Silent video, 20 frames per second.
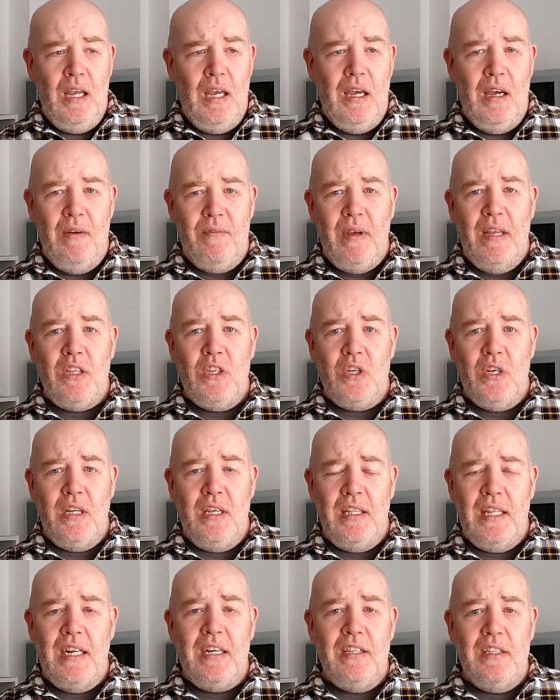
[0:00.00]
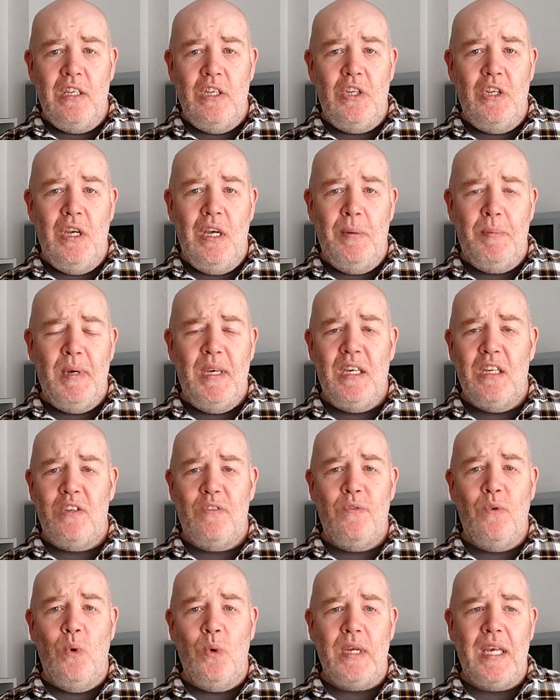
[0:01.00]
eventually the end of this year,
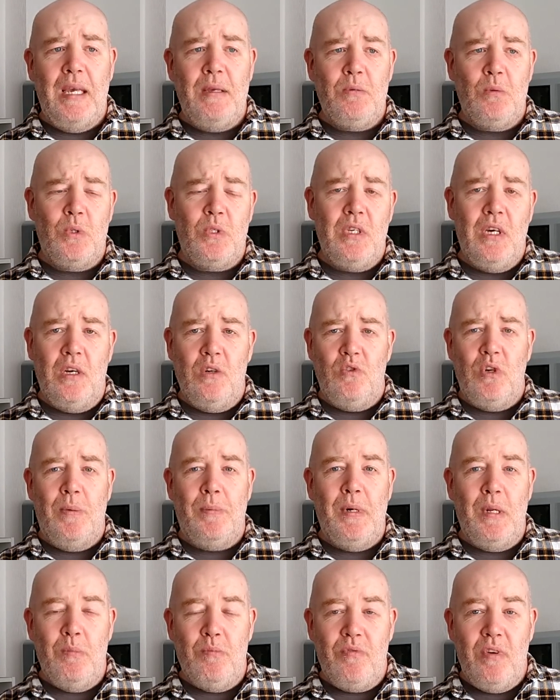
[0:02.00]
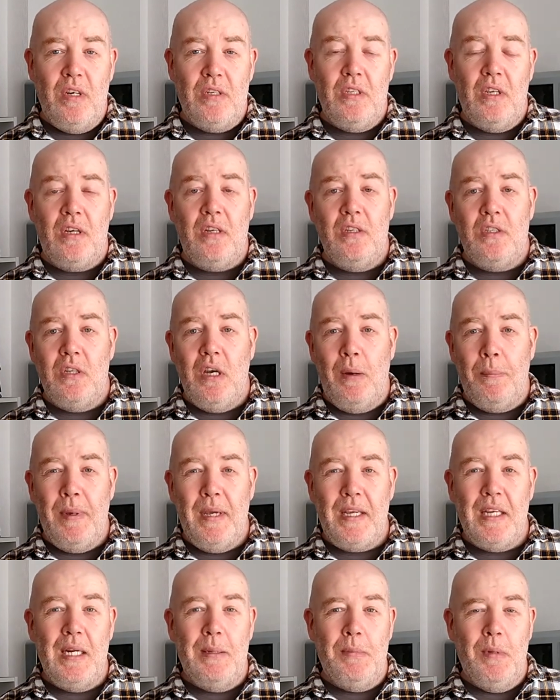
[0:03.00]
PS4 games will start dropping in price. And I can start
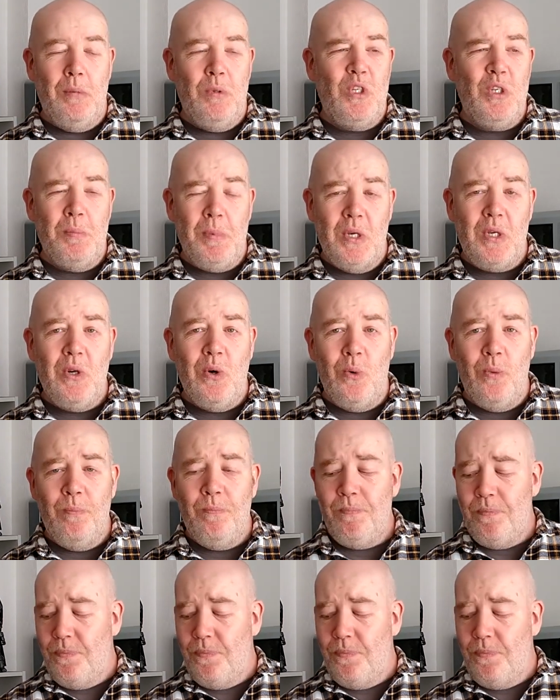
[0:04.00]
picking them up, which would be cool.